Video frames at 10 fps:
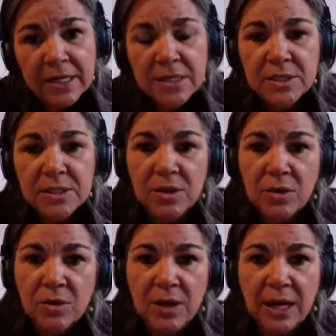
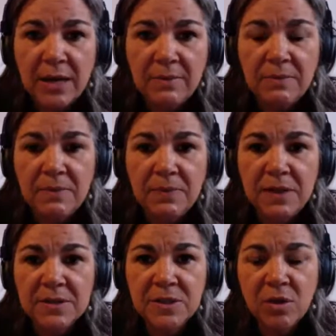So
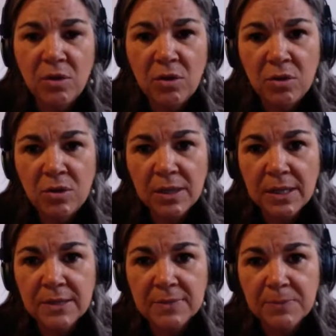there's a whole
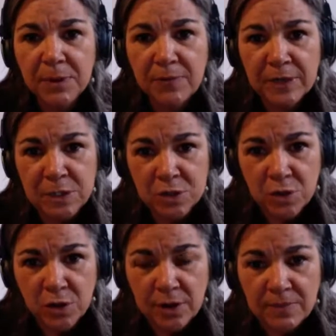perfect
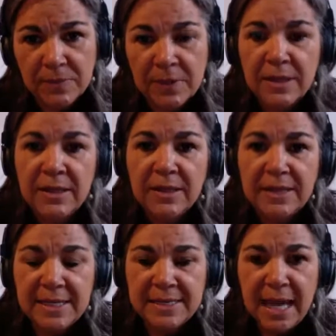storm
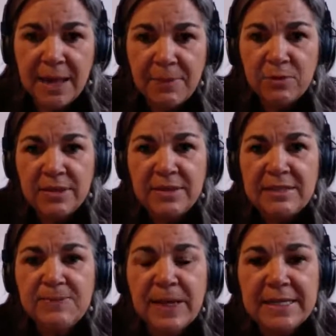that has happened with
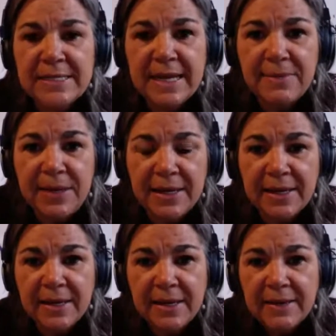this
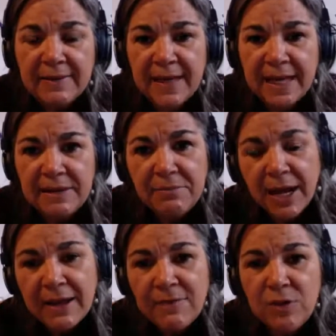pandemic that, in
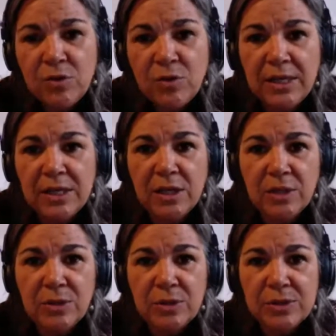my view,
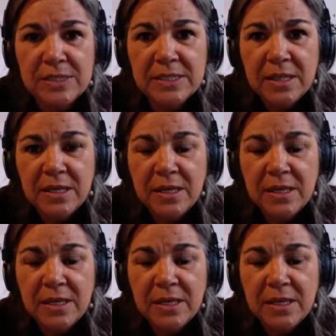includes